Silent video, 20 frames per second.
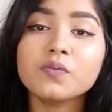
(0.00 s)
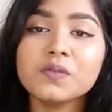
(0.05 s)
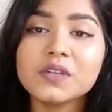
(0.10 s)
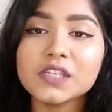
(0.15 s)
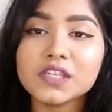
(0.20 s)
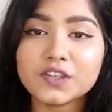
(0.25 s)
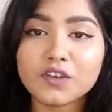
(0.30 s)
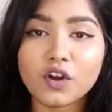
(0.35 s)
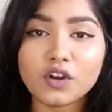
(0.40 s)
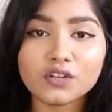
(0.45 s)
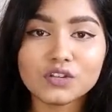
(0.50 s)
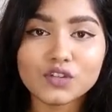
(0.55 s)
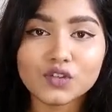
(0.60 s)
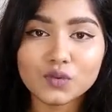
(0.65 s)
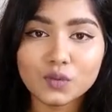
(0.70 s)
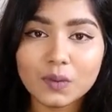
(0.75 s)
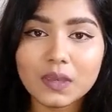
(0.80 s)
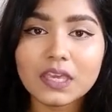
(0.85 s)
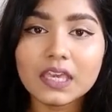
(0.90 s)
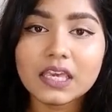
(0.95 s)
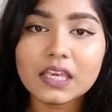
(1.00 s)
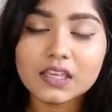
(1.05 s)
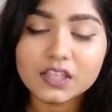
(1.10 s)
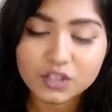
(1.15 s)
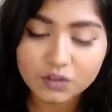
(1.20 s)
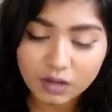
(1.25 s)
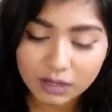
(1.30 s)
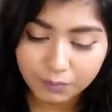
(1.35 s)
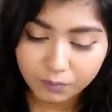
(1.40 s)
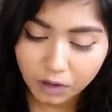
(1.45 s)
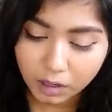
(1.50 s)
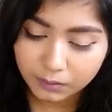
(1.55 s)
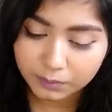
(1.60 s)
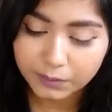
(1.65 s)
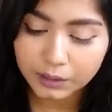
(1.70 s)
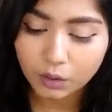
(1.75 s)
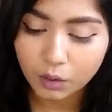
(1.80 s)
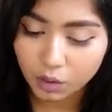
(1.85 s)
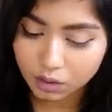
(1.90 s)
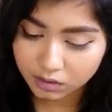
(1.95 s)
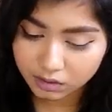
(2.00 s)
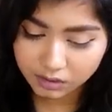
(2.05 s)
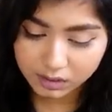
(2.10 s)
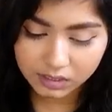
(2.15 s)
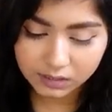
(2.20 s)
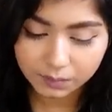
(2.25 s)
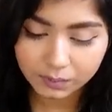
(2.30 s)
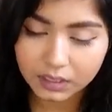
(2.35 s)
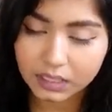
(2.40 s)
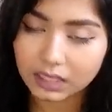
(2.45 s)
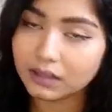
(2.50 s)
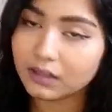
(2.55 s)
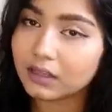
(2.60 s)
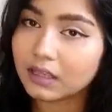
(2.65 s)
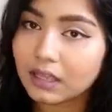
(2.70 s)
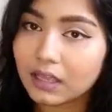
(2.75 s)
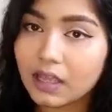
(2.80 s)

rupees on Swiggy, so I probably ordered something.